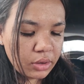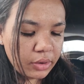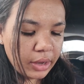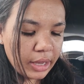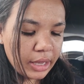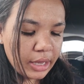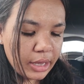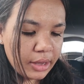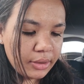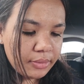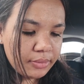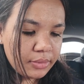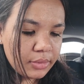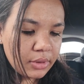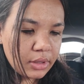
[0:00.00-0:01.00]
Okay, yeah.
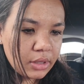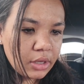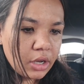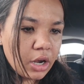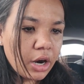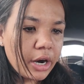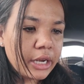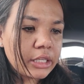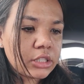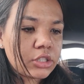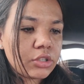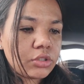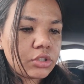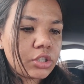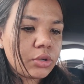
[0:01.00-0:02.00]
Alright,
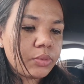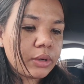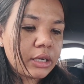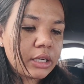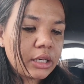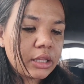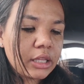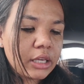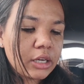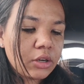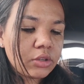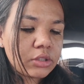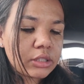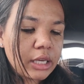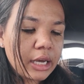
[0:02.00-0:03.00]
so do you want anything
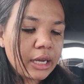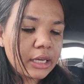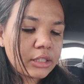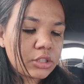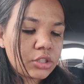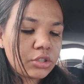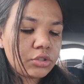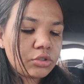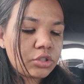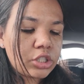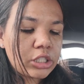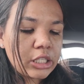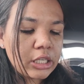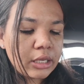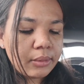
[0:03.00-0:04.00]
else? I got 2
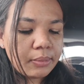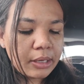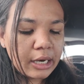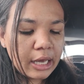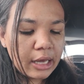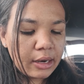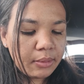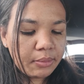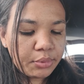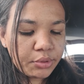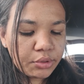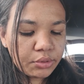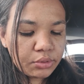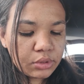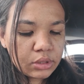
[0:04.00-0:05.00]
chia banana
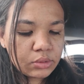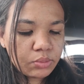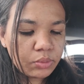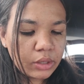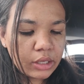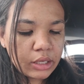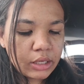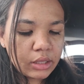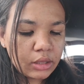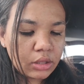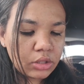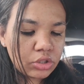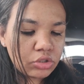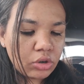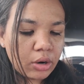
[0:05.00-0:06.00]
boosts with
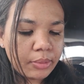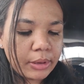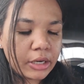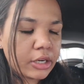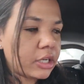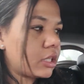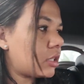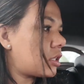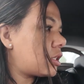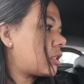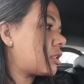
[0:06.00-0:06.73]
strawberries.